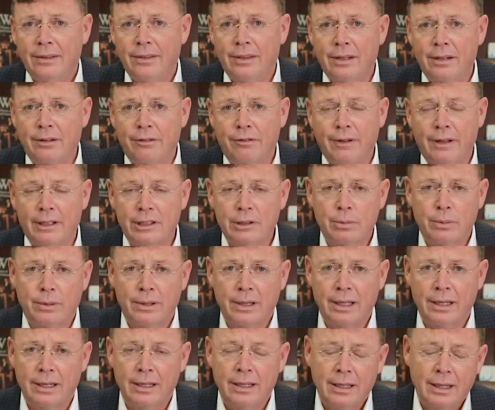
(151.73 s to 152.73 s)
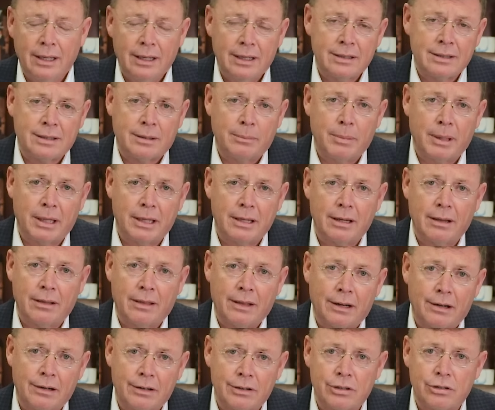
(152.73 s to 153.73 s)
The defense will then submit
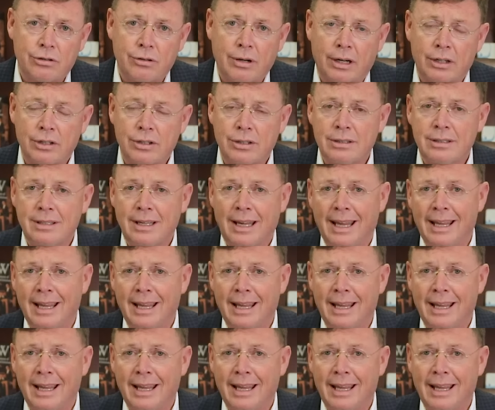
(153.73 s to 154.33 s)
their instructions,